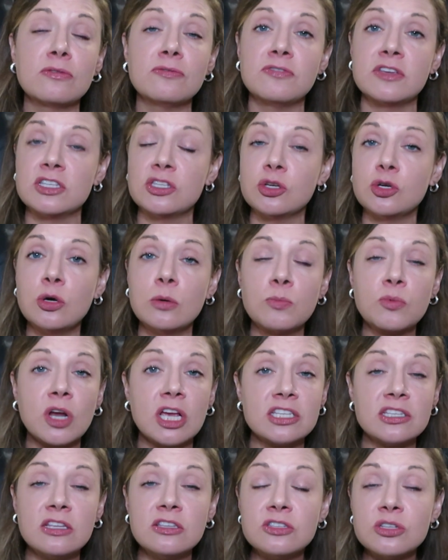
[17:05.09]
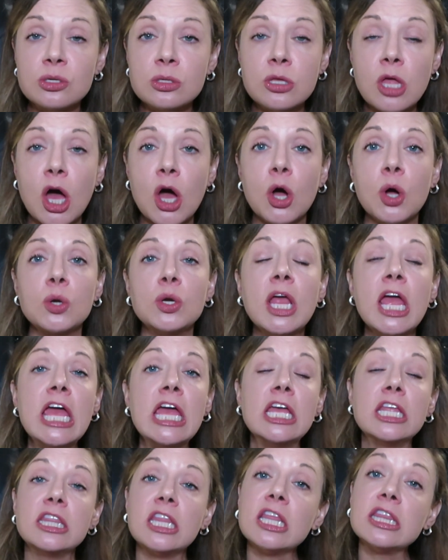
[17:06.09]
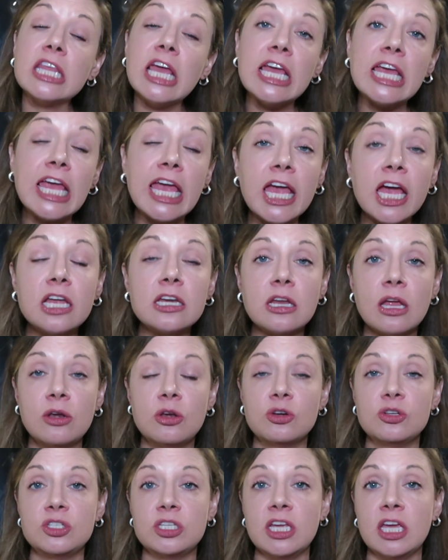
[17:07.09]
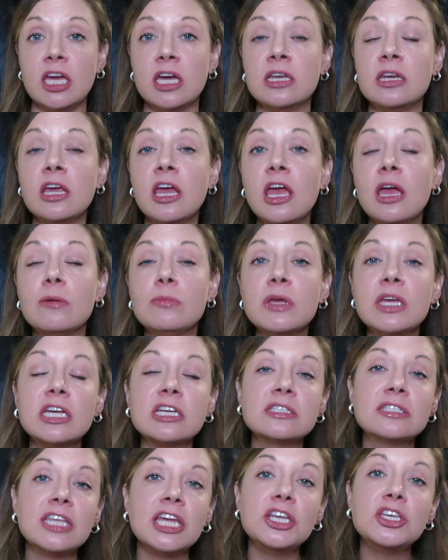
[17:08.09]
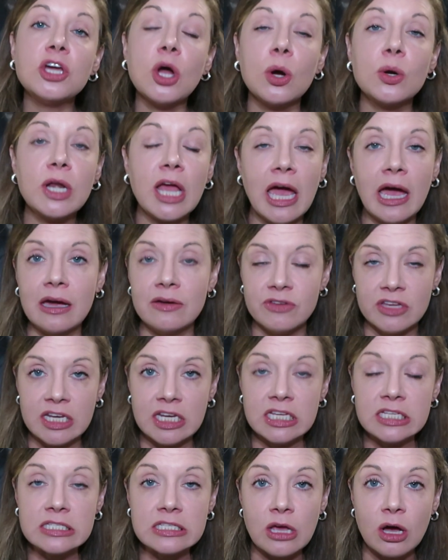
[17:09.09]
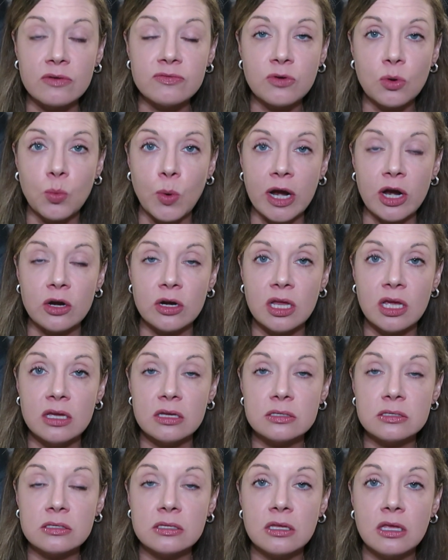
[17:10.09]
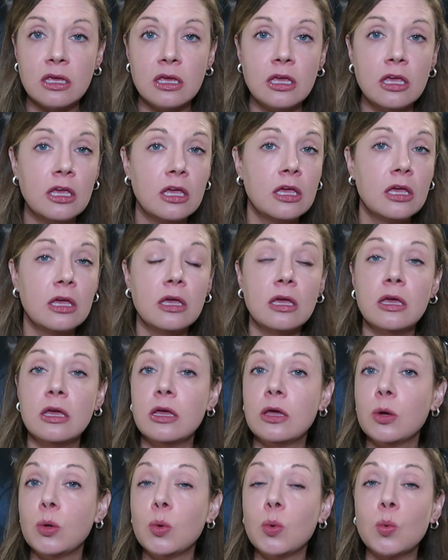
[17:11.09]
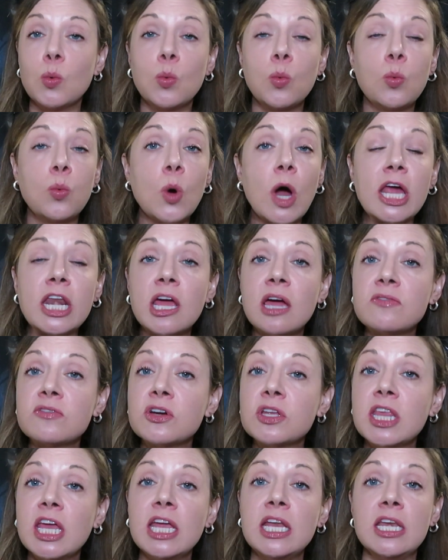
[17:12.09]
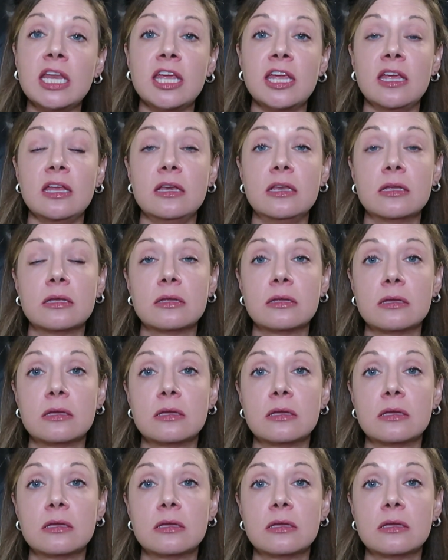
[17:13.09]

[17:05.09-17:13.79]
your physical presence alone that they can't understand because they don't have any self-awareness. Whatever they need.